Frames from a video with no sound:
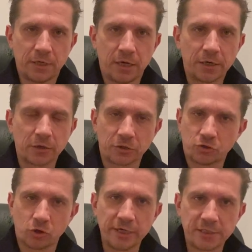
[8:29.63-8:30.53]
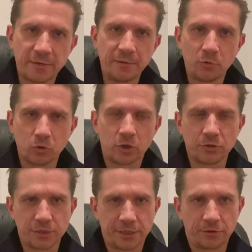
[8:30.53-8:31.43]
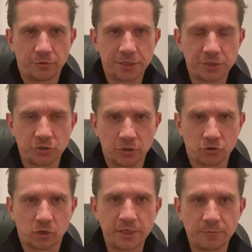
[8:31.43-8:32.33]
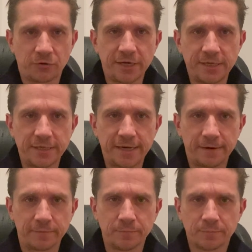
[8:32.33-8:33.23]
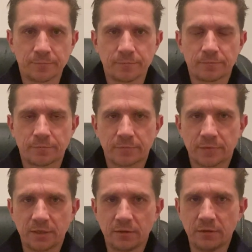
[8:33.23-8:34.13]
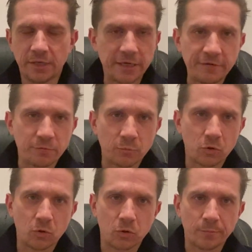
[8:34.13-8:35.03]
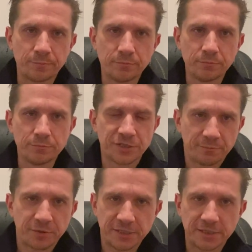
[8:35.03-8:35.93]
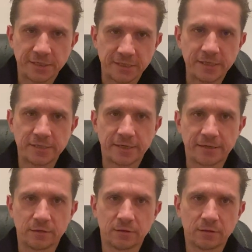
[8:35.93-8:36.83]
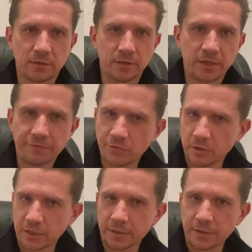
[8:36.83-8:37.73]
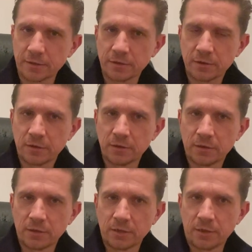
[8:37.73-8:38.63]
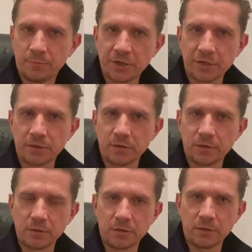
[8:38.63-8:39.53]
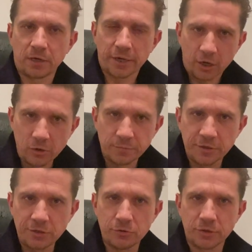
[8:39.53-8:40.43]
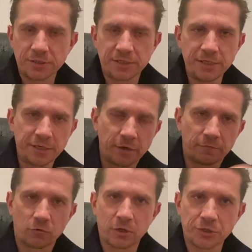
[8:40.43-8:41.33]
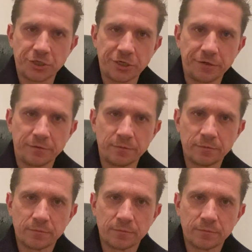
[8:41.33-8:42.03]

And I'll try to make more content on this and I'll try to break it down in even more simplistic detail, if you like. But I hope that you can see the overarching